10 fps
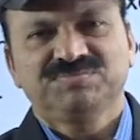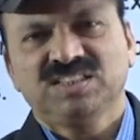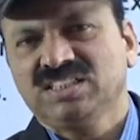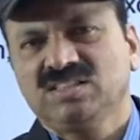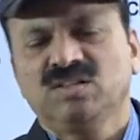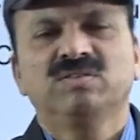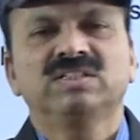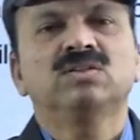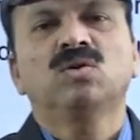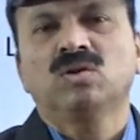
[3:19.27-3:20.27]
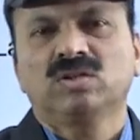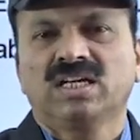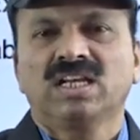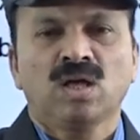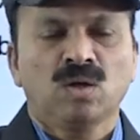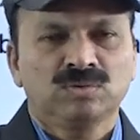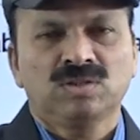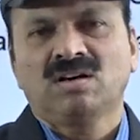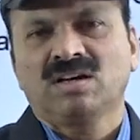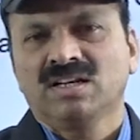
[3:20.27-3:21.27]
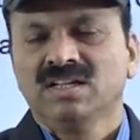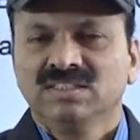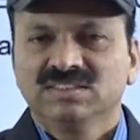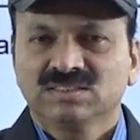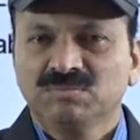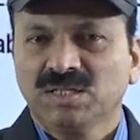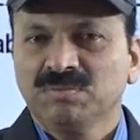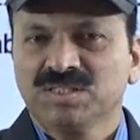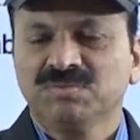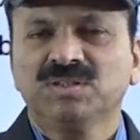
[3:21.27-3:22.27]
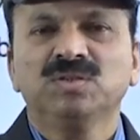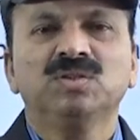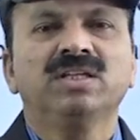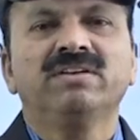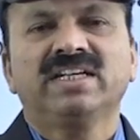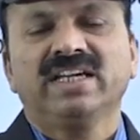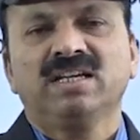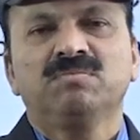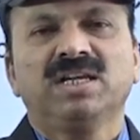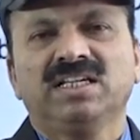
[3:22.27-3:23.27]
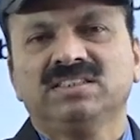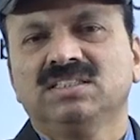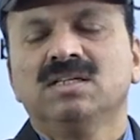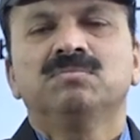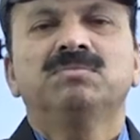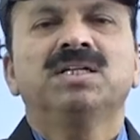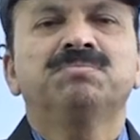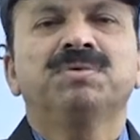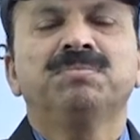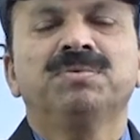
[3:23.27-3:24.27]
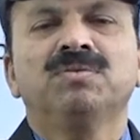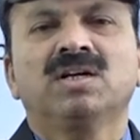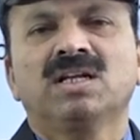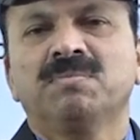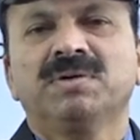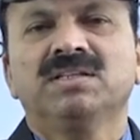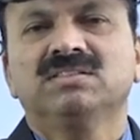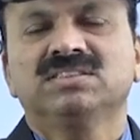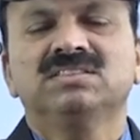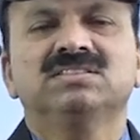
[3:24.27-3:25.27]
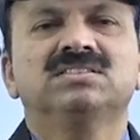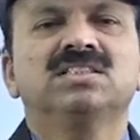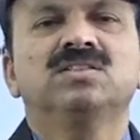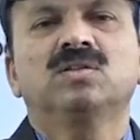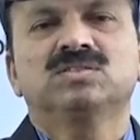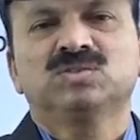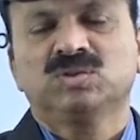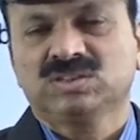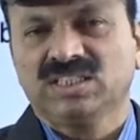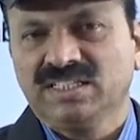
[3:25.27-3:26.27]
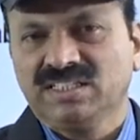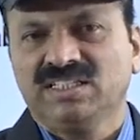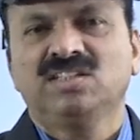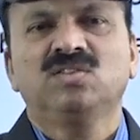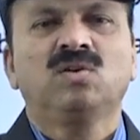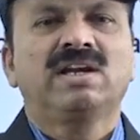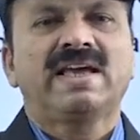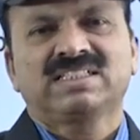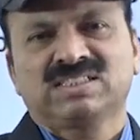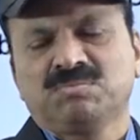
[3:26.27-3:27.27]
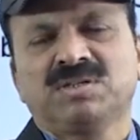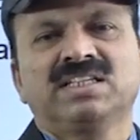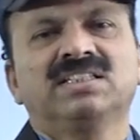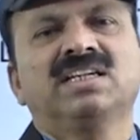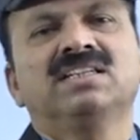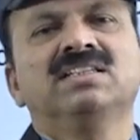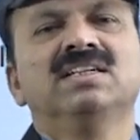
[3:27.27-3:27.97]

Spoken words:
They were not allowed, or sometimes even though they were taking place, but people, what happened in the sense, did not. Society did not accept like that.